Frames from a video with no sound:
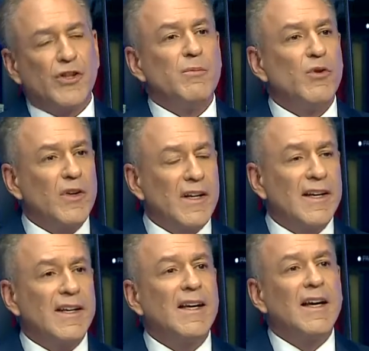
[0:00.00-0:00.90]

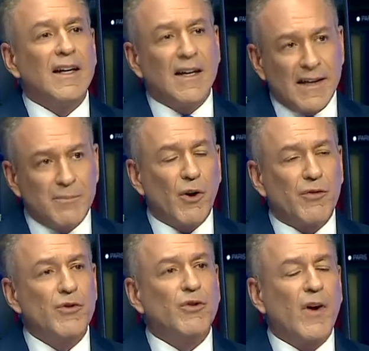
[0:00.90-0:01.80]
community in
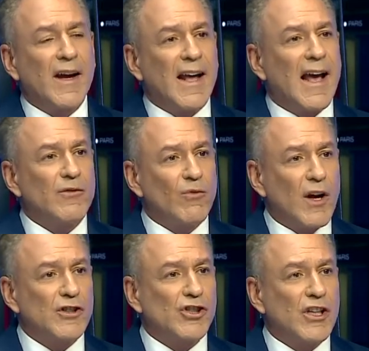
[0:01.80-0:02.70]
both Ukraine and
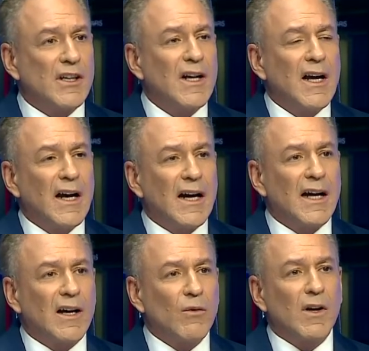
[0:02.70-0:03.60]
Russia.
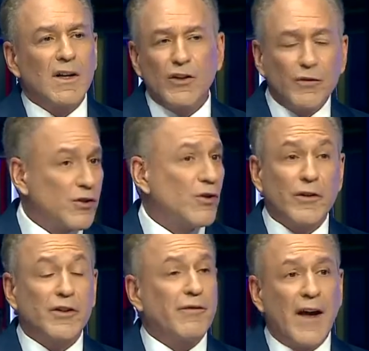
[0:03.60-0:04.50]
You're
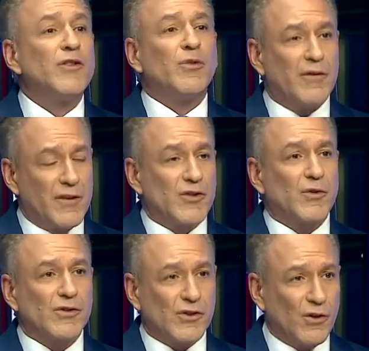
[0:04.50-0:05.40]
a defender of
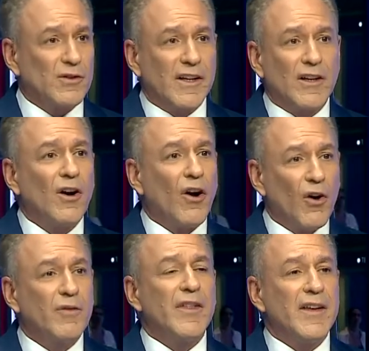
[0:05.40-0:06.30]
Israel, certainly,
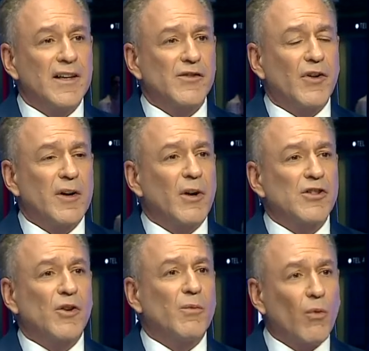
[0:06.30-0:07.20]
over the years, very much
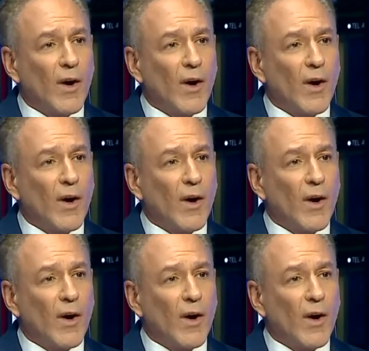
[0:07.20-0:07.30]
so. But